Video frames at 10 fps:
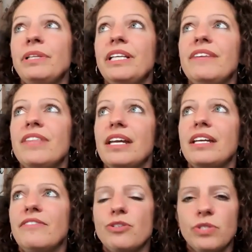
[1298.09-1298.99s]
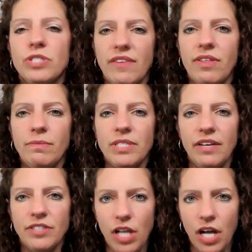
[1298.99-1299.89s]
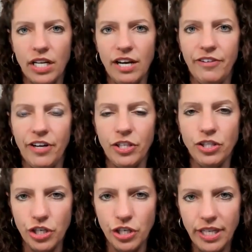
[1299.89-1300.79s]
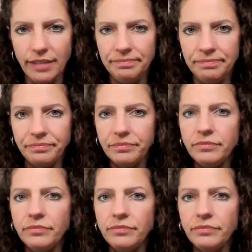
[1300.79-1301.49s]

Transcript: believe that individuals give themselves long enough on the journey